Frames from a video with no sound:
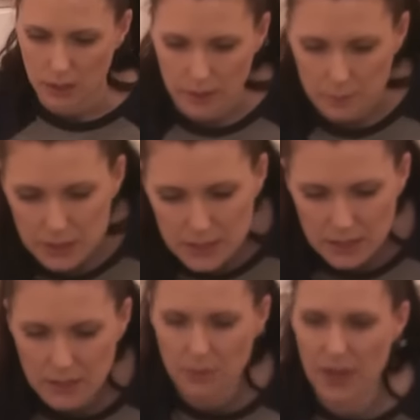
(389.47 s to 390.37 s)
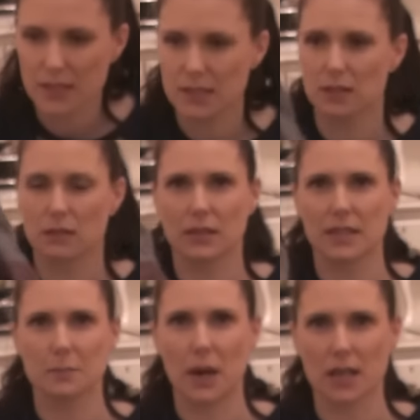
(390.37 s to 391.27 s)
Let me see. This
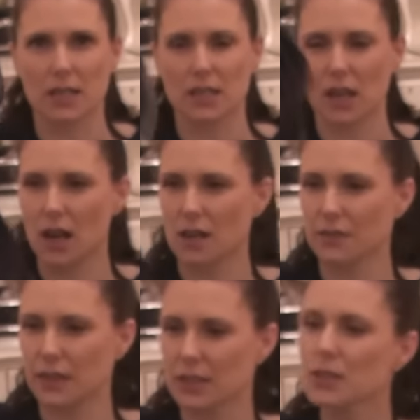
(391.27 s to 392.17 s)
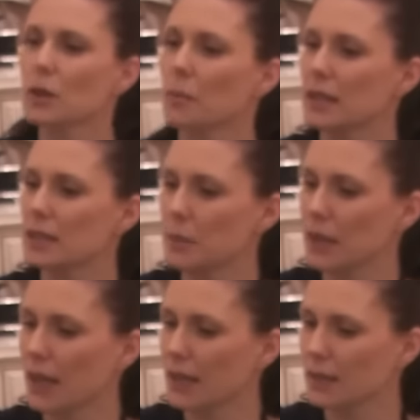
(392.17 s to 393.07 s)
is Mark's scarf and it's not meant to
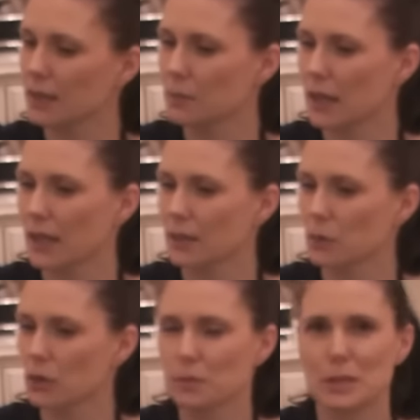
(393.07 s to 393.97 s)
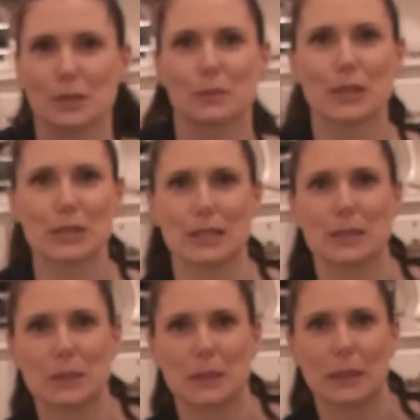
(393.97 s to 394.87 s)
be in my wardrobe, so we're
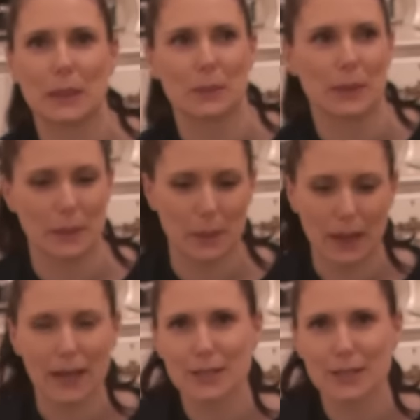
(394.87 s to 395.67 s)
just going to get rid of that.